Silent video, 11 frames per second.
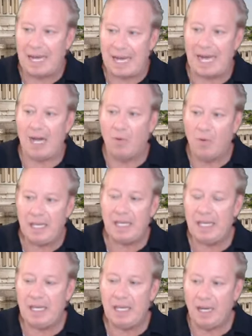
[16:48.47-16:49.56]
how
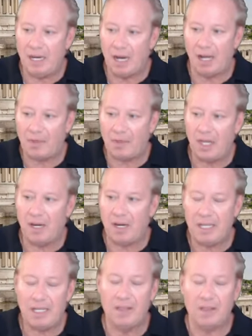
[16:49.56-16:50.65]
he got there
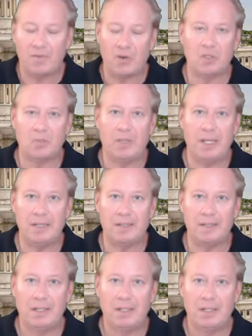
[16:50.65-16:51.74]
in the first place,